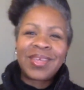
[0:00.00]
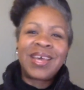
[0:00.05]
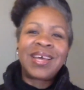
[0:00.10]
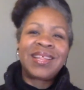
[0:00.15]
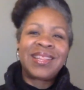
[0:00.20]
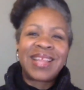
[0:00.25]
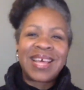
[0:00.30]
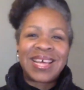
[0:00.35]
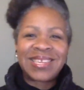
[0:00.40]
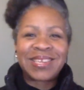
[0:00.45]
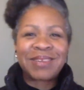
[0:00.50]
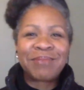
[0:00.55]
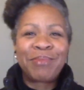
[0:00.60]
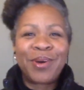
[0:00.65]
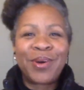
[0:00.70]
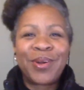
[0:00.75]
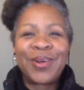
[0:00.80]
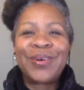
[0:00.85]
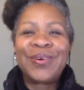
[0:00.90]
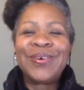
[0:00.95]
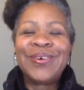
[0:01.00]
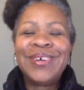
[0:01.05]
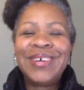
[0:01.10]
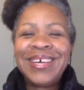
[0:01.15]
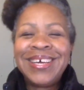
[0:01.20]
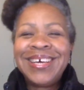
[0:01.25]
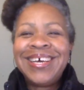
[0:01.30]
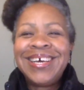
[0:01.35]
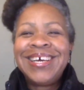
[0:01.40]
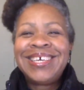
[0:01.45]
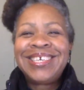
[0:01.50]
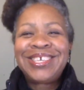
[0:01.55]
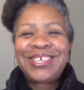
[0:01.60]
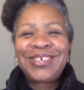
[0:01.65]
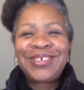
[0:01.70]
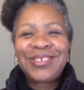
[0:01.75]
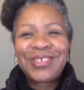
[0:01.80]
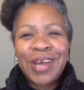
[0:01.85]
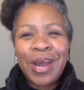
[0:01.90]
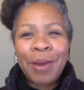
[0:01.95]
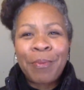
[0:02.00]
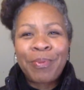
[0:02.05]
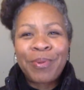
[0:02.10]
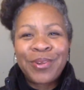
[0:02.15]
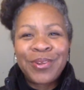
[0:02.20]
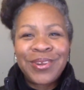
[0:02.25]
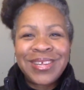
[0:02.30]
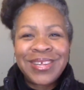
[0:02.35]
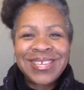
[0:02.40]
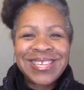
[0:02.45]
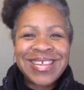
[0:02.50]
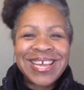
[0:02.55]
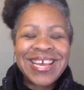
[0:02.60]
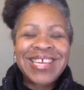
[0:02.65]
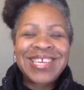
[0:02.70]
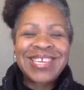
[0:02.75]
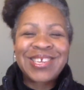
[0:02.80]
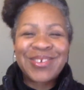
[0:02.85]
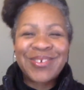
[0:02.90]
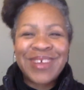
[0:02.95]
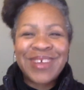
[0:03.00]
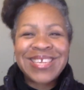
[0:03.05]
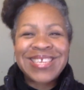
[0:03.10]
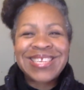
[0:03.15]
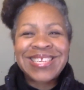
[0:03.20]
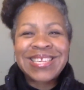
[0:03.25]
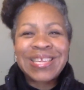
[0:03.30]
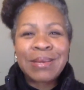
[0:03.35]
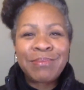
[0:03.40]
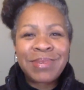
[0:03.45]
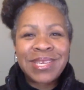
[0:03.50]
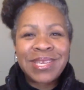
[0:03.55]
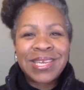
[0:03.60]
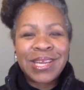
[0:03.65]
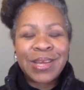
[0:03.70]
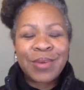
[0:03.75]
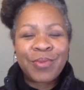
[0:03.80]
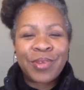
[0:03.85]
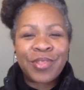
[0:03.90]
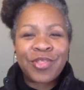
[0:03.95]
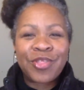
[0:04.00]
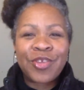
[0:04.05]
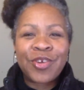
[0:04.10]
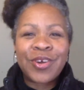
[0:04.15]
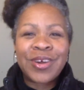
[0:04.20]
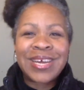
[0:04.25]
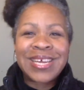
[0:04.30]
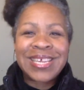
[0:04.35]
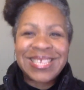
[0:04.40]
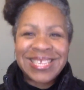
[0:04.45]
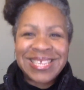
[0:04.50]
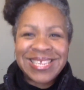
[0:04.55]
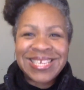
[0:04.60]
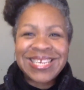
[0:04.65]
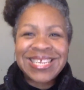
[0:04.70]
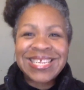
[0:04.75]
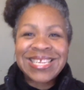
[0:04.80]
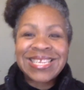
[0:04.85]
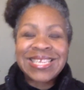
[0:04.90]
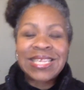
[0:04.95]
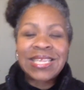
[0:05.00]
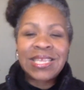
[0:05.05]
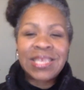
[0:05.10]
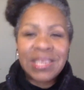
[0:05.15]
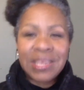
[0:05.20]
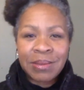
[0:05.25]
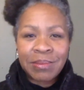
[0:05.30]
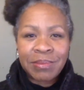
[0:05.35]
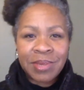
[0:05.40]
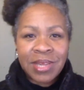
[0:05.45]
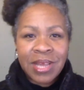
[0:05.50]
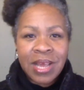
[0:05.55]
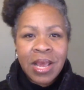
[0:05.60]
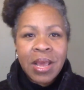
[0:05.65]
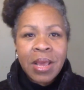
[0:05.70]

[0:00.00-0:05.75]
That's the motto. Choose opportunities to integrate seamlessly with your existing systems,